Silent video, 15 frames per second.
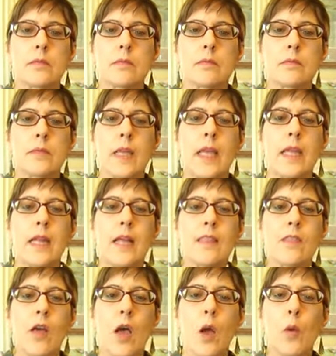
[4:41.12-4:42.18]
And I
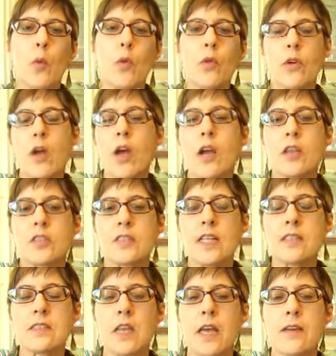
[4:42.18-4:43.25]
thought, well, gosh, that's
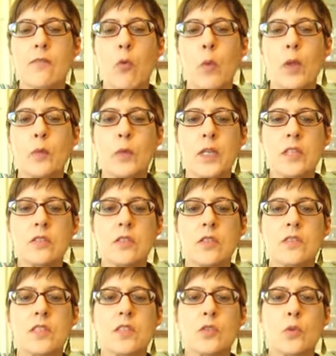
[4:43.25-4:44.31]
kind of a win-win,
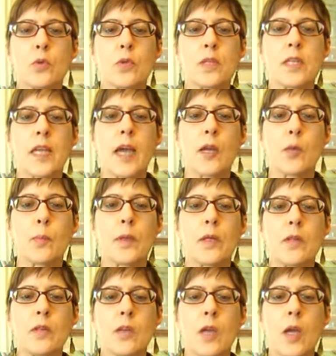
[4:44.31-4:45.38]
Tootsie Toy,
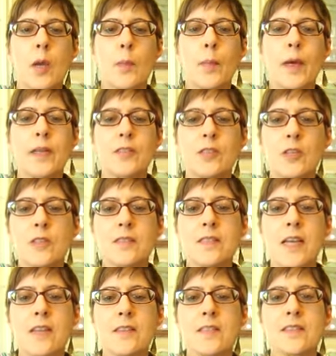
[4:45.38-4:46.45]
Caterpillar. But it turns
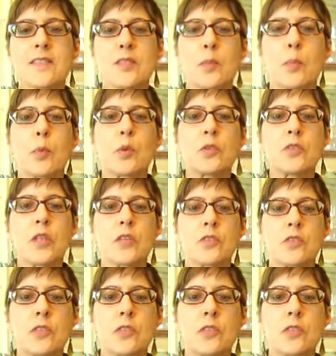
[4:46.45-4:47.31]
out this is a bulldozer,